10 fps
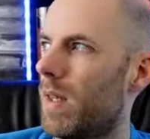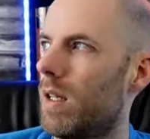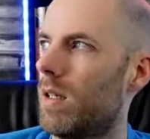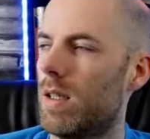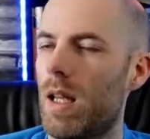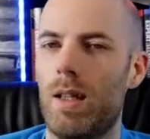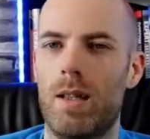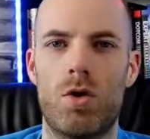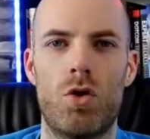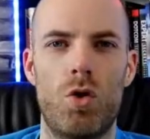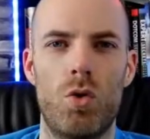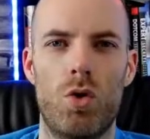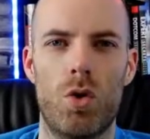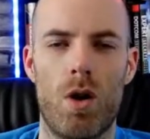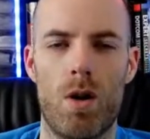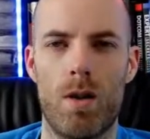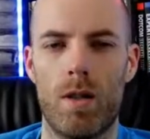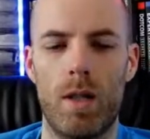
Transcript: a saying that's choose your hard.